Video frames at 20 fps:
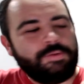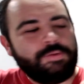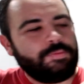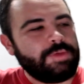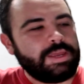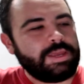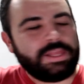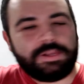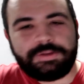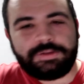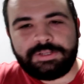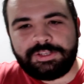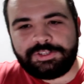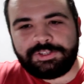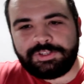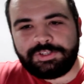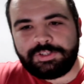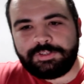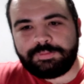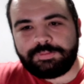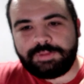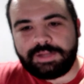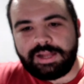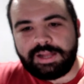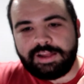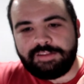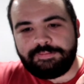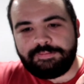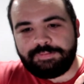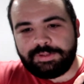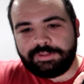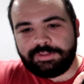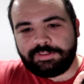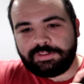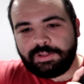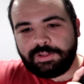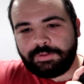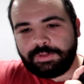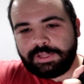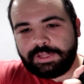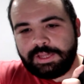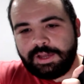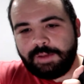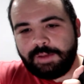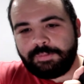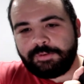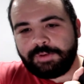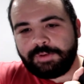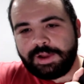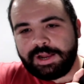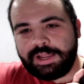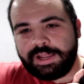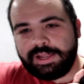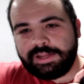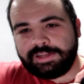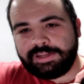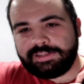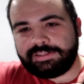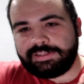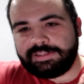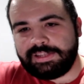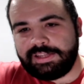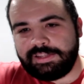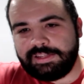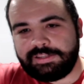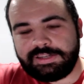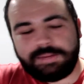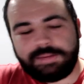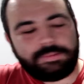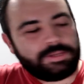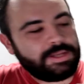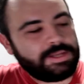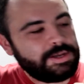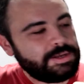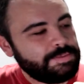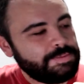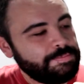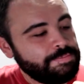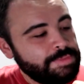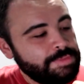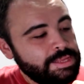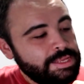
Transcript: regular editions, but I've been slowly upgrading as these come along.